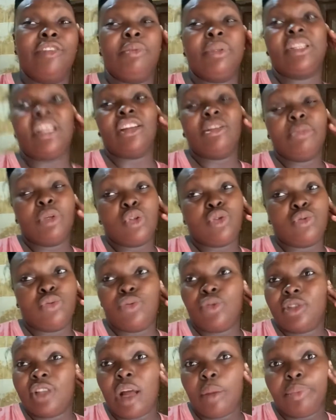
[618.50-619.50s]
been telling me to
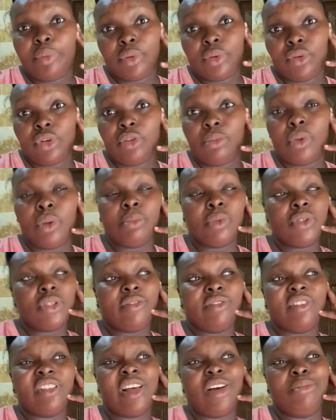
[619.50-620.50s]
use that product, but most
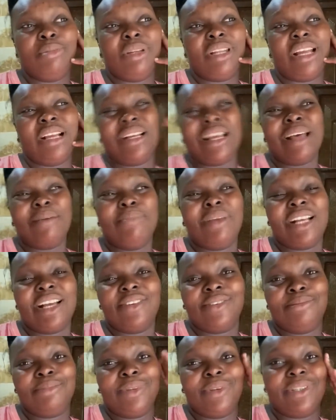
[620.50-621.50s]
of the time I'll be like, I beg,
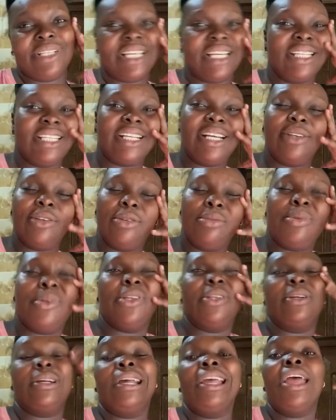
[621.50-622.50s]
I'm not be organic, I'm not be
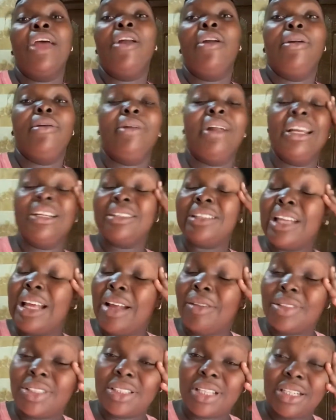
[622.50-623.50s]
organic. Right
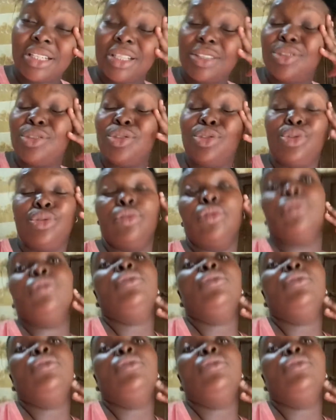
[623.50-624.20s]
now I've decided to